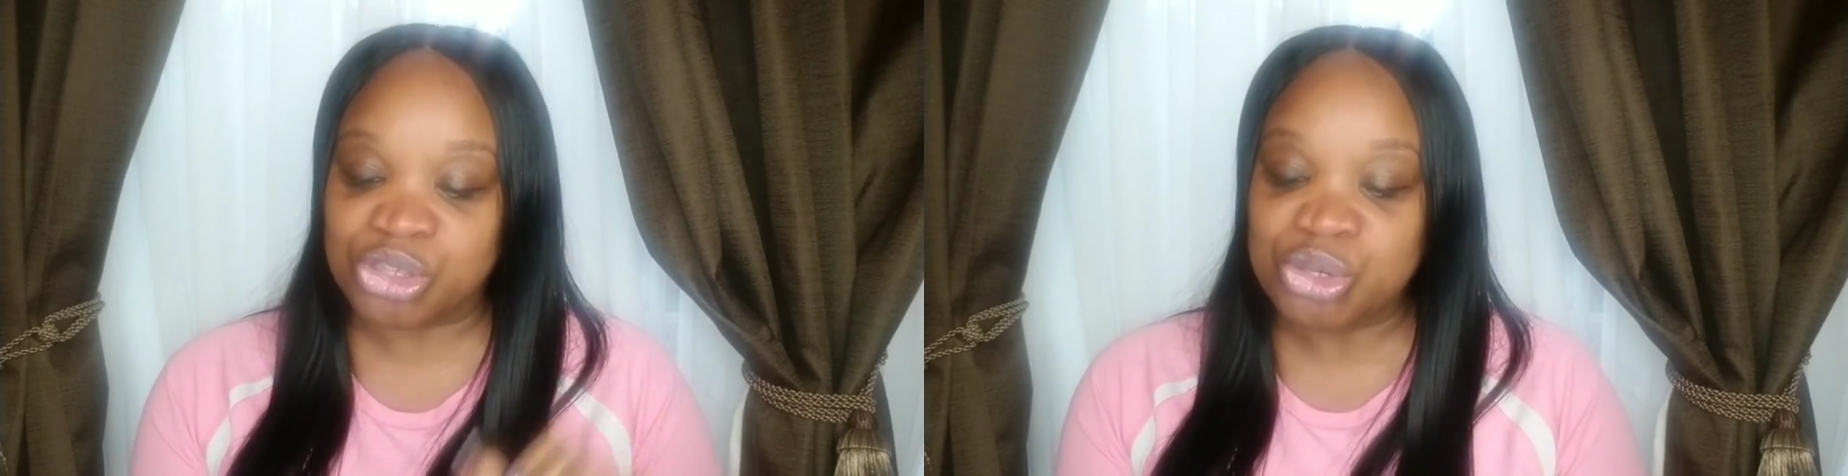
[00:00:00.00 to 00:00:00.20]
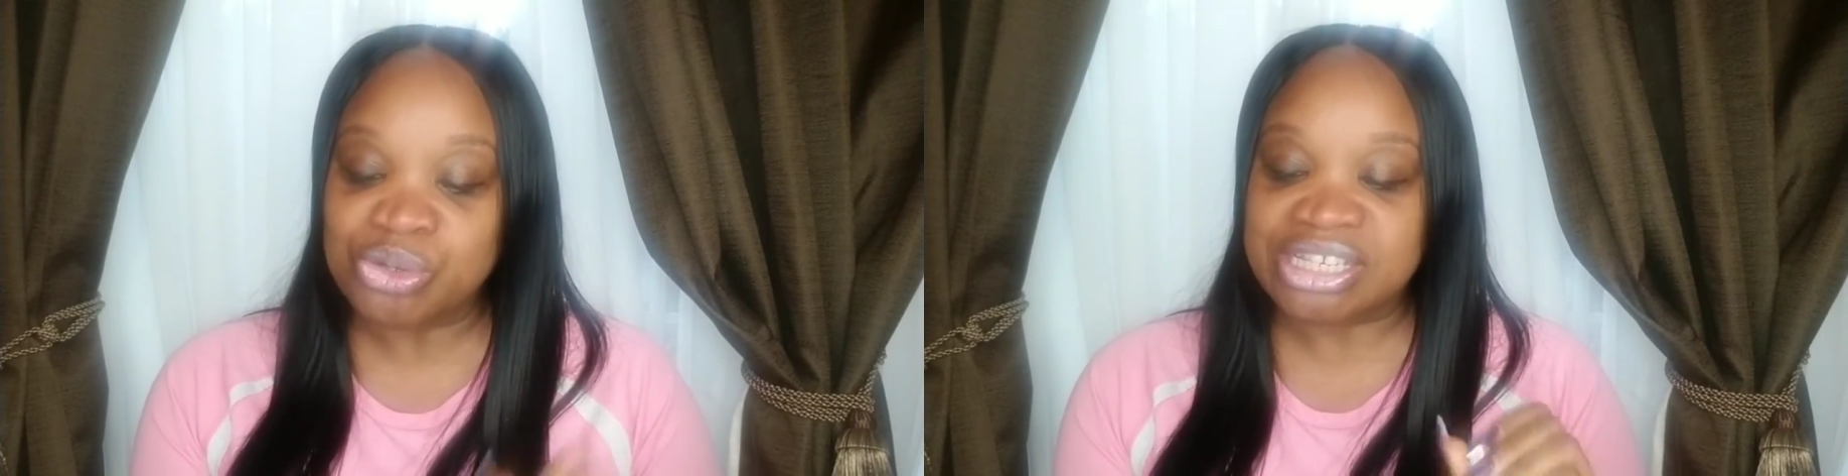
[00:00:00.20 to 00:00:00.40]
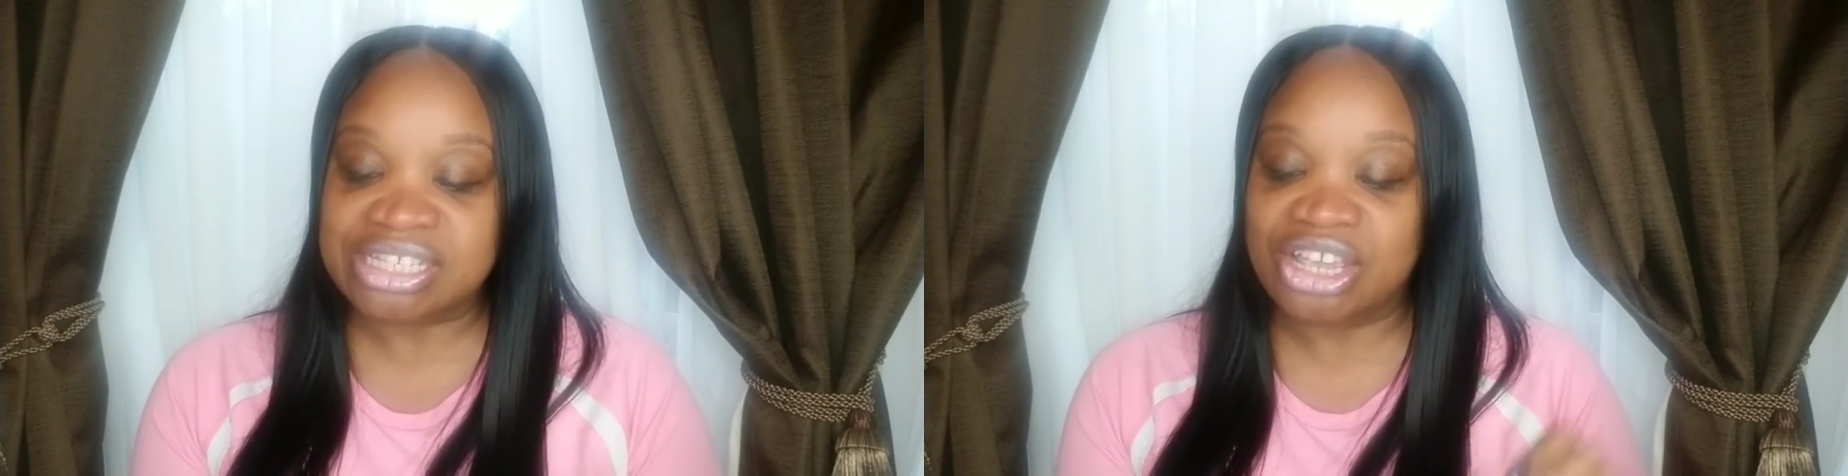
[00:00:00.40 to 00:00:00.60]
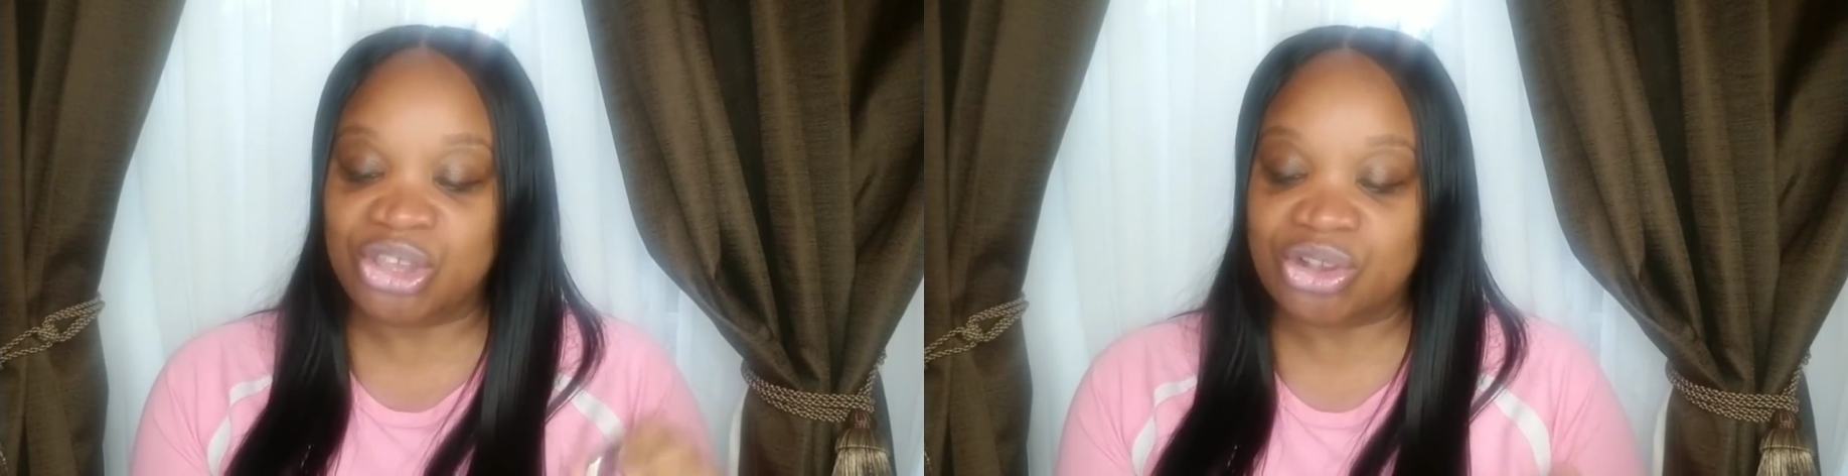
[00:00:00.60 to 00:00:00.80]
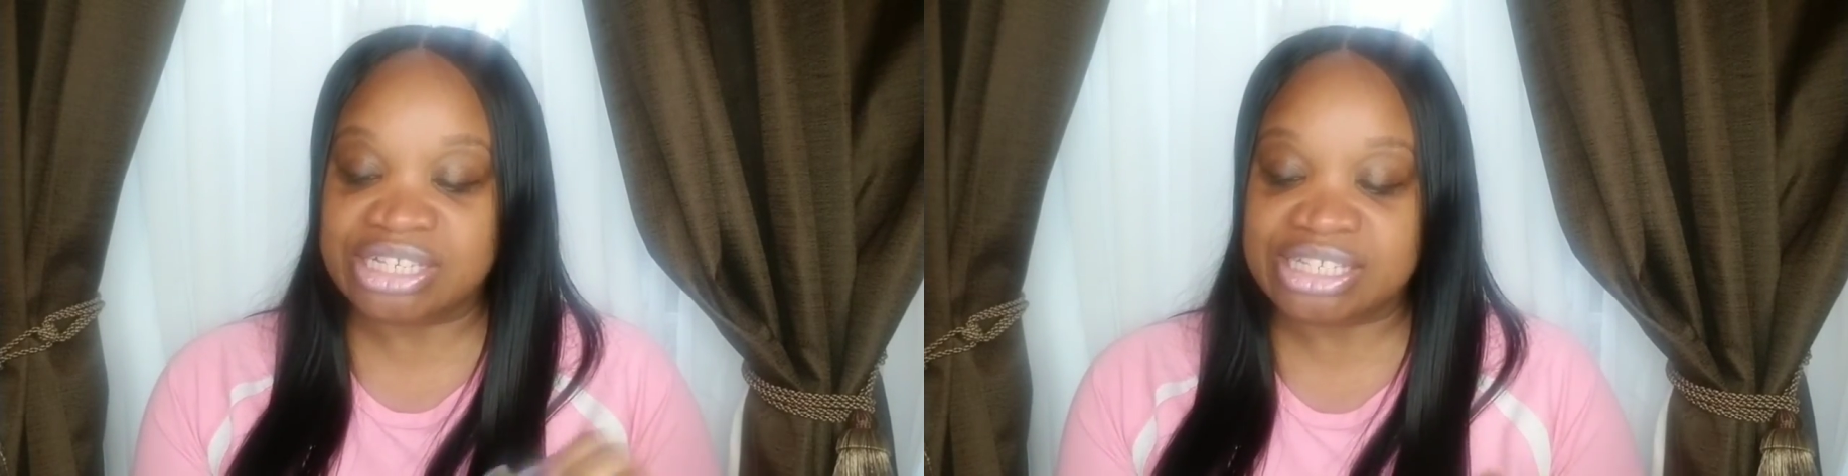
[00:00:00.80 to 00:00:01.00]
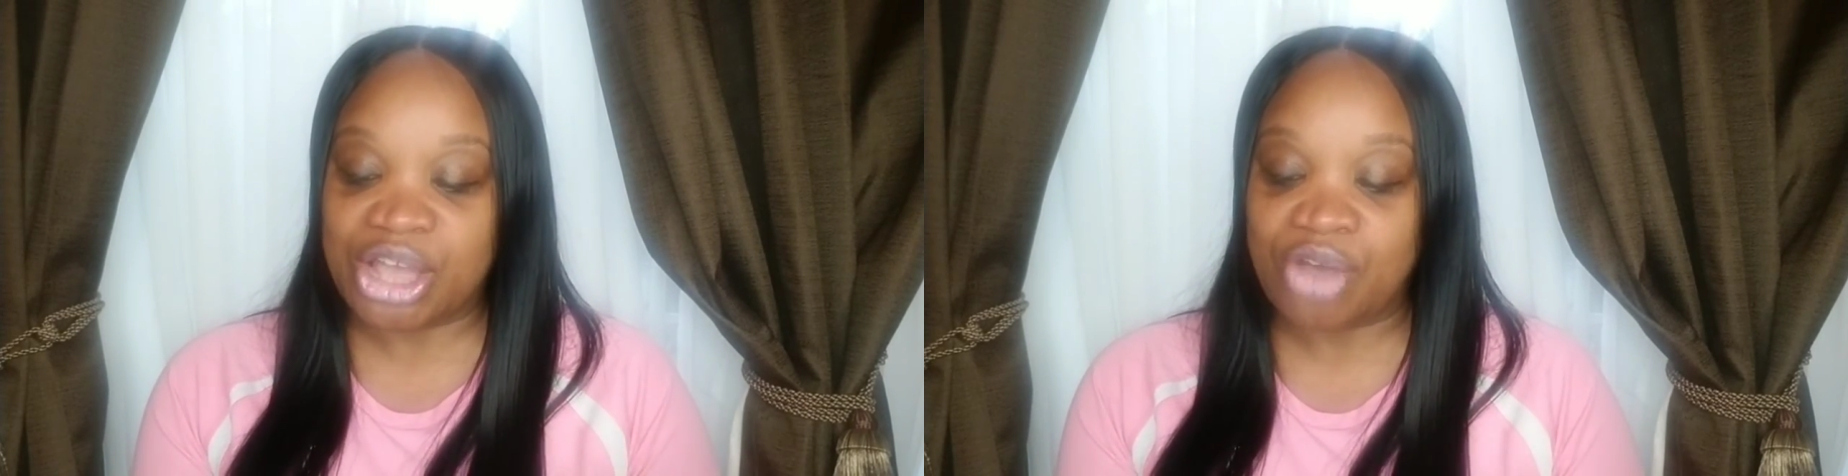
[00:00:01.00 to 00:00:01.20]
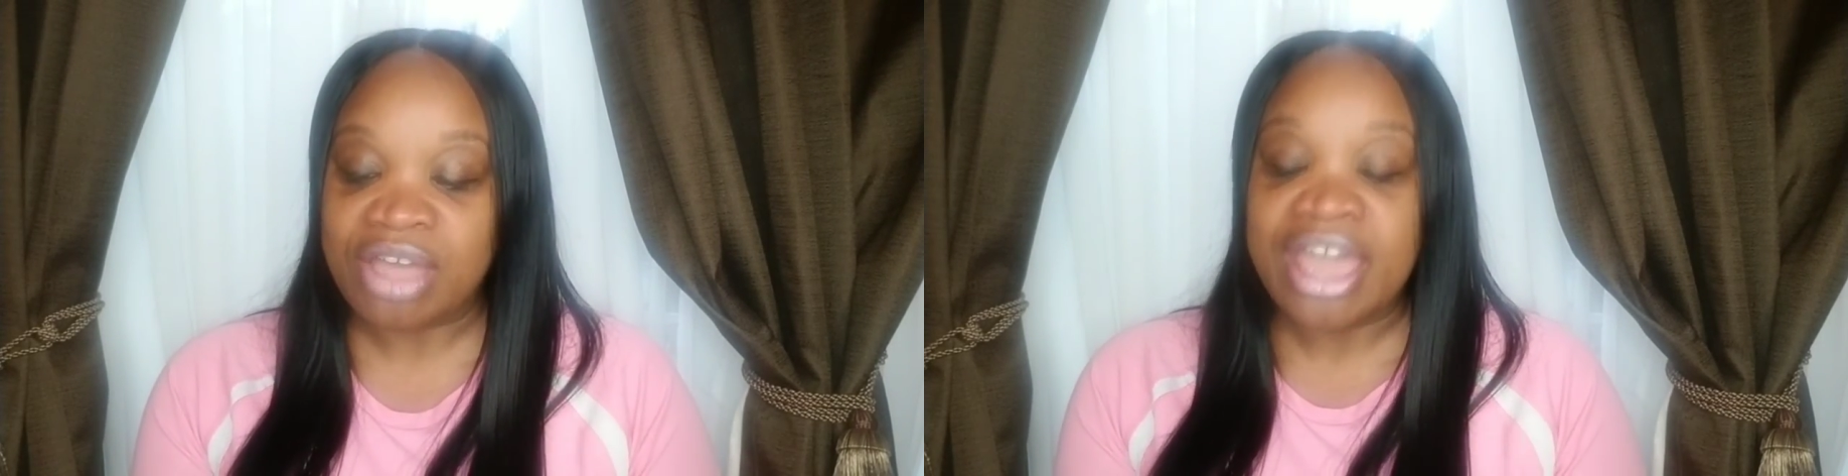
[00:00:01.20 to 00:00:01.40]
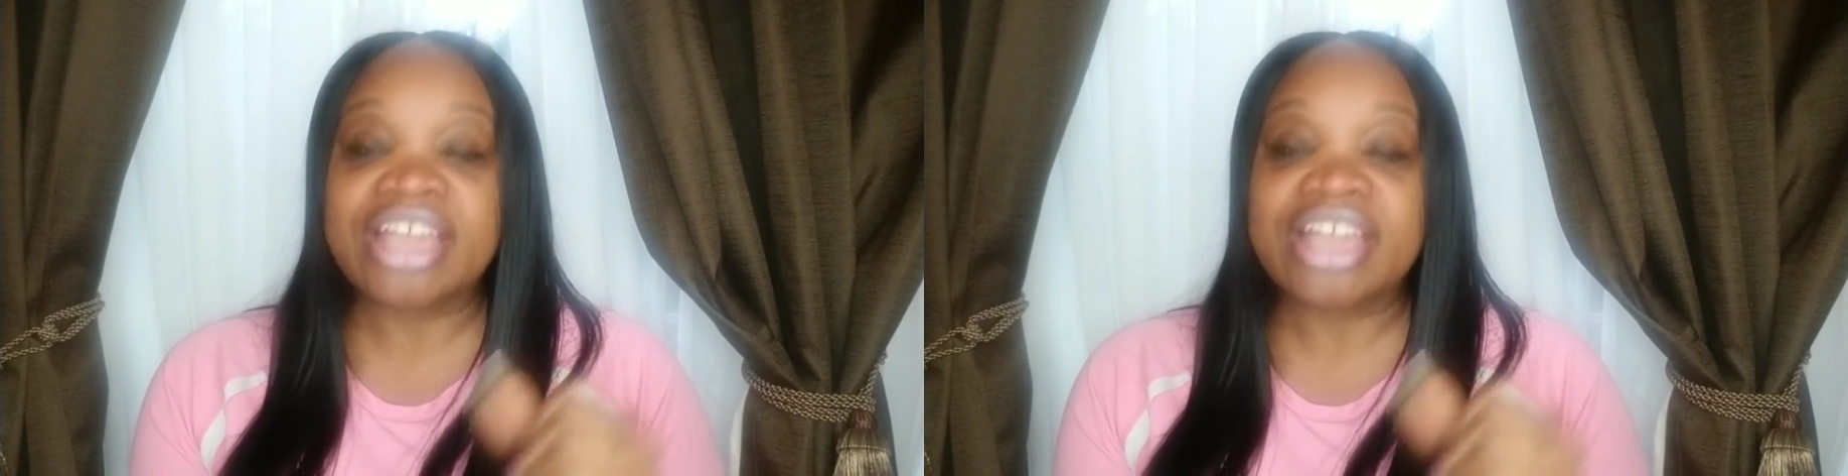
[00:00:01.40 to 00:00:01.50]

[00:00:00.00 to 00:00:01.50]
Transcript: you see yourself.